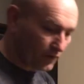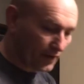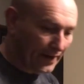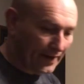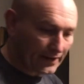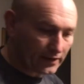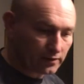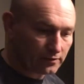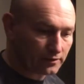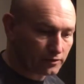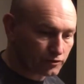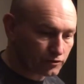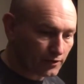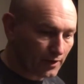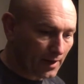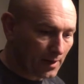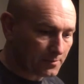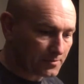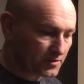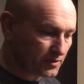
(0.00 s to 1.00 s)
anchoring
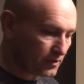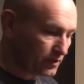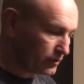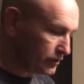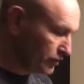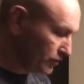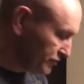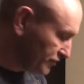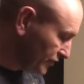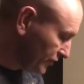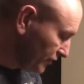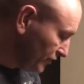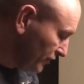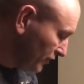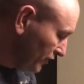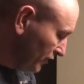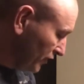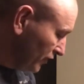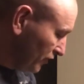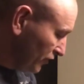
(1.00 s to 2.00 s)
traps, you can use it
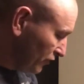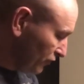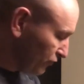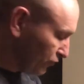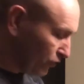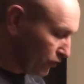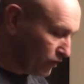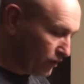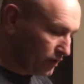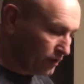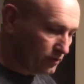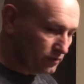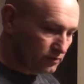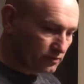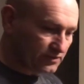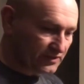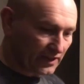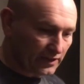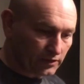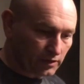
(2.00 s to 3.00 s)
for
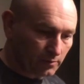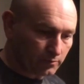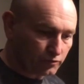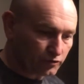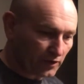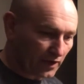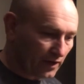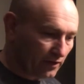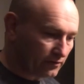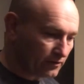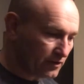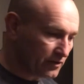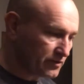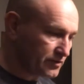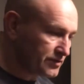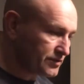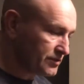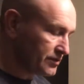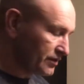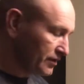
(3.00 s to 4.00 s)
setting up
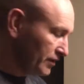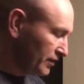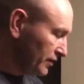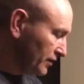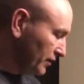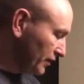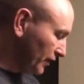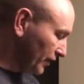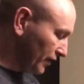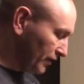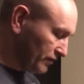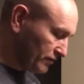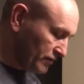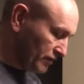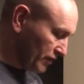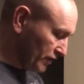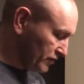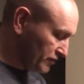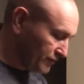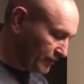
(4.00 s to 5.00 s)
drowners.
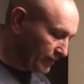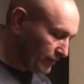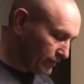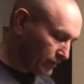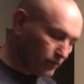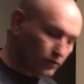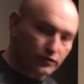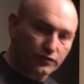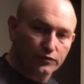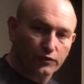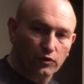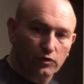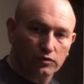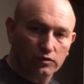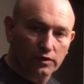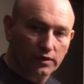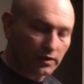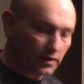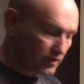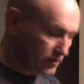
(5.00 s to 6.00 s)
It's very useful.
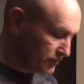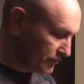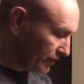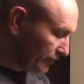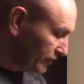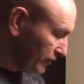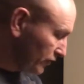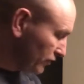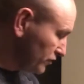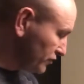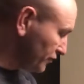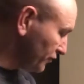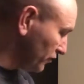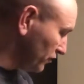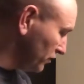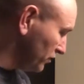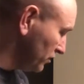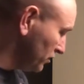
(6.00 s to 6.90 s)
It is very useful.